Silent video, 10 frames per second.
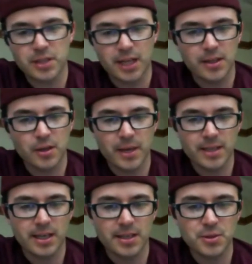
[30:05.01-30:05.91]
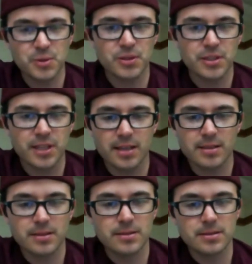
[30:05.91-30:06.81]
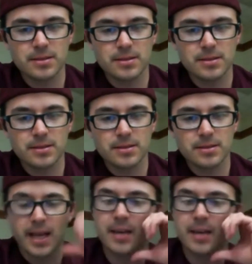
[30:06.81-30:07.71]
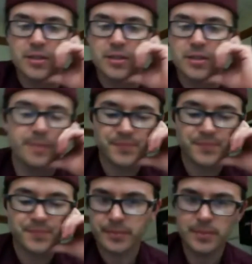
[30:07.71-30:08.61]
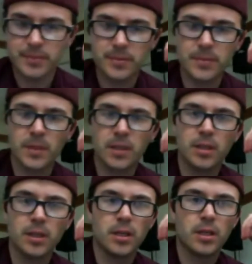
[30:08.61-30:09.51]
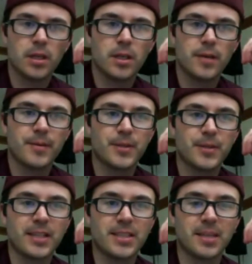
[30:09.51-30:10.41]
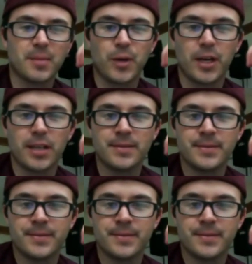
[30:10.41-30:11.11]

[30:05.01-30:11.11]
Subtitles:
I could go back to high school and not hate chemistry. So that's number one.